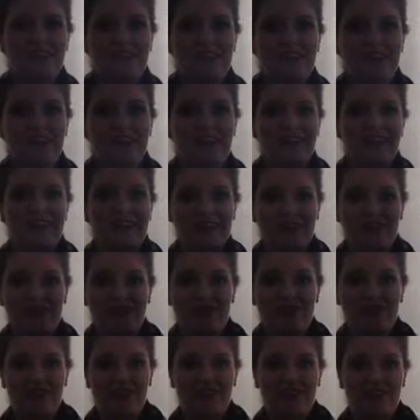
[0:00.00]
a
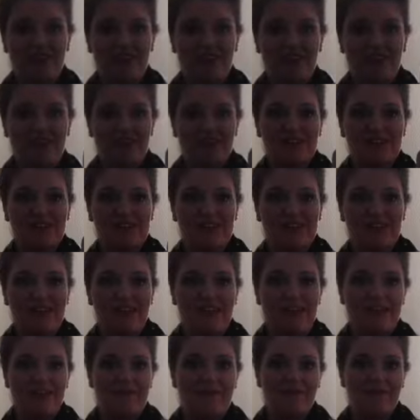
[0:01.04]
clear photo
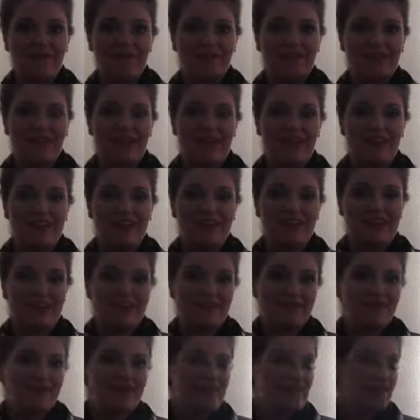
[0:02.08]
of
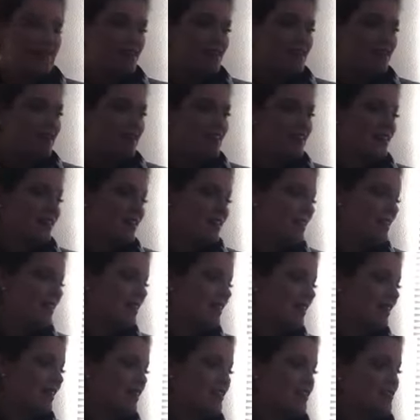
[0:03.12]
them.
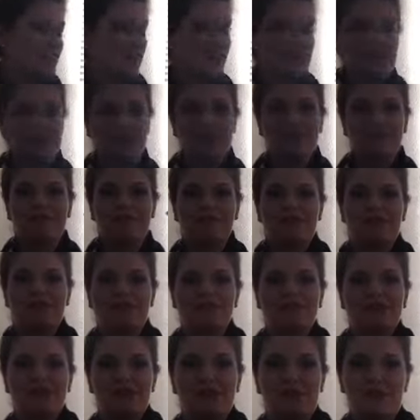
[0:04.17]
I'll try to
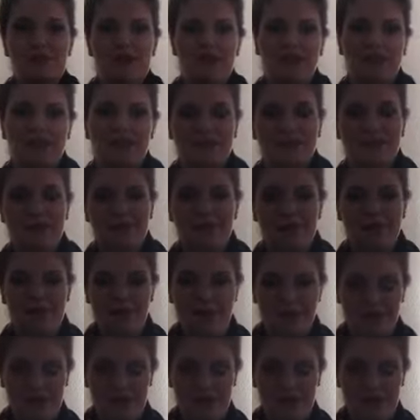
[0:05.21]
zoom in on them in a little